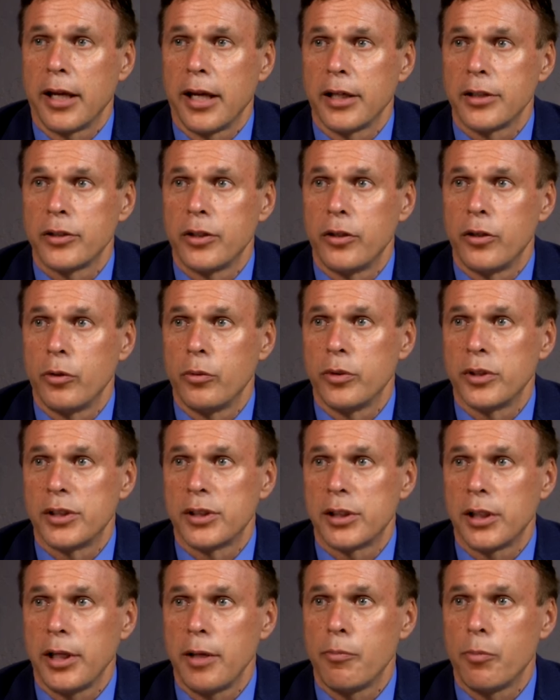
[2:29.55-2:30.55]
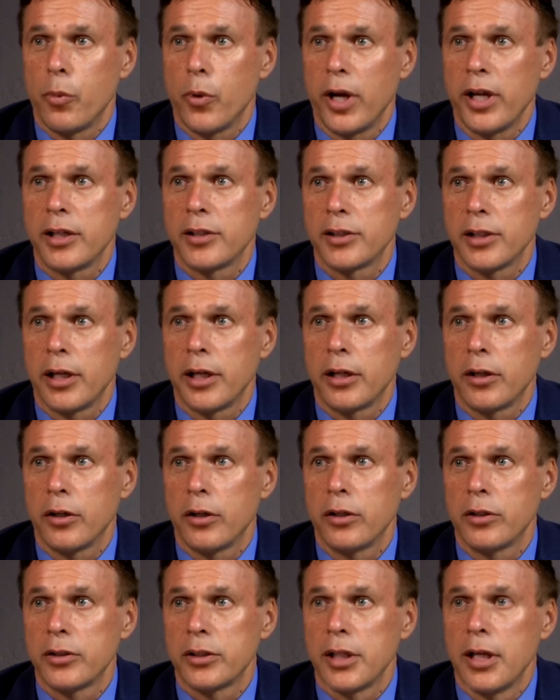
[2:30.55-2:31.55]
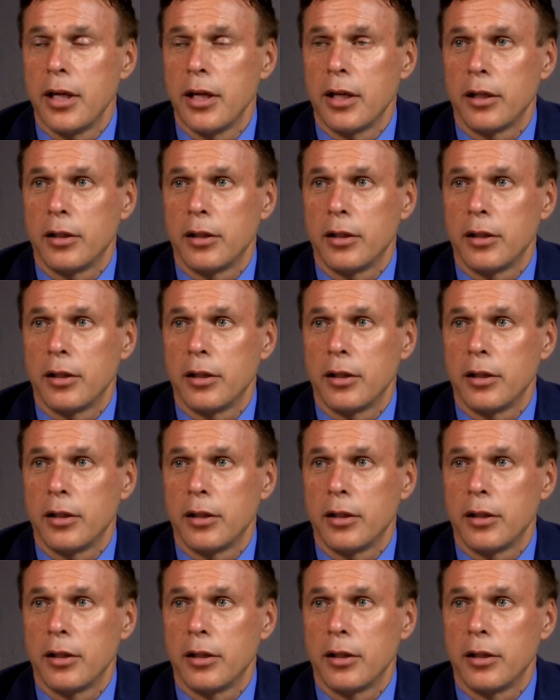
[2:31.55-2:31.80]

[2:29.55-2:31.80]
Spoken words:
has to do with sleep-wake cycles.